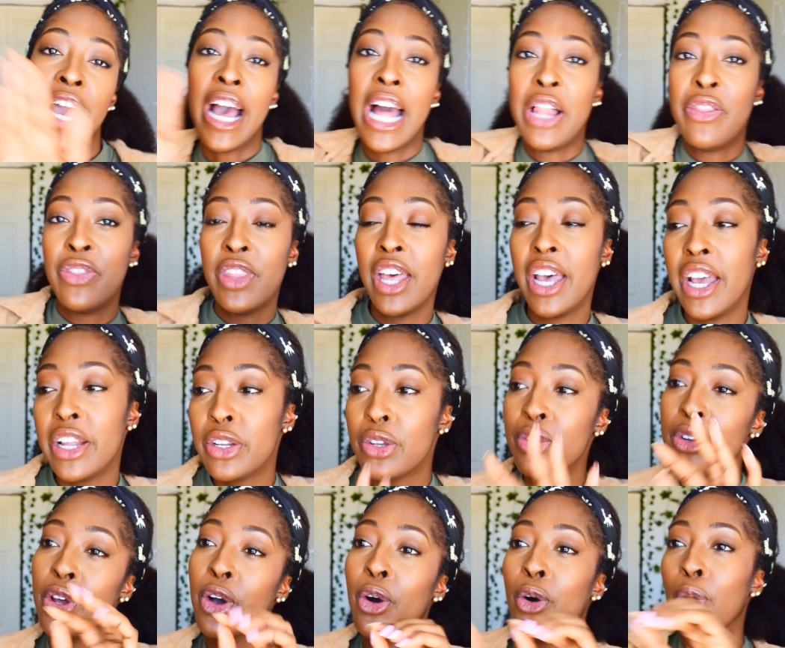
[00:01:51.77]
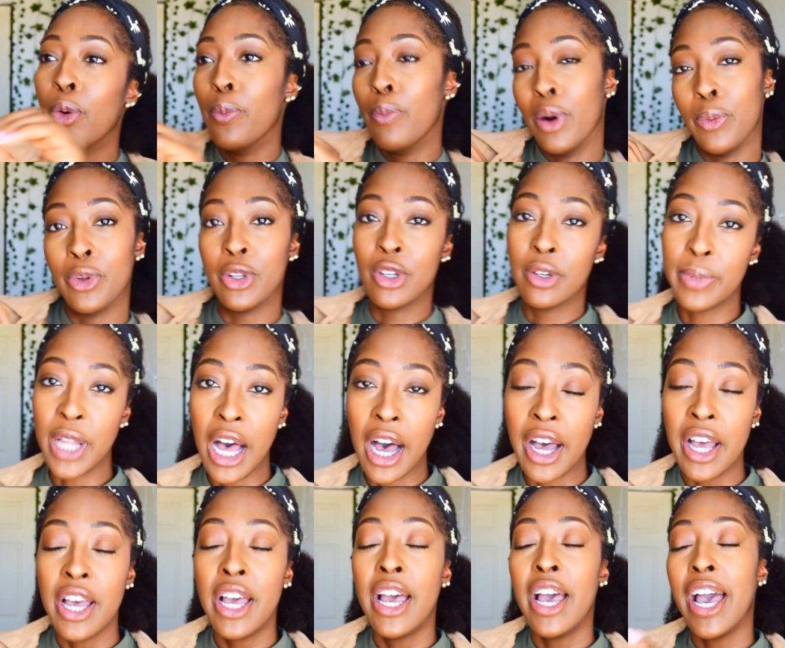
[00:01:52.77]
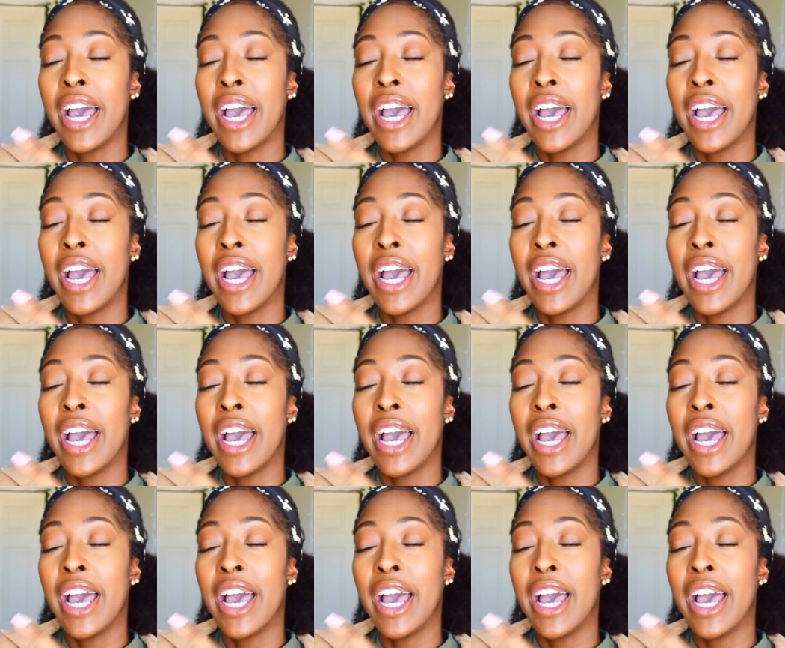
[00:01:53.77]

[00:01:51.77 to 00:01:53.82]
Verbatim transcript: And then, you know, blah, blah, blah, blah.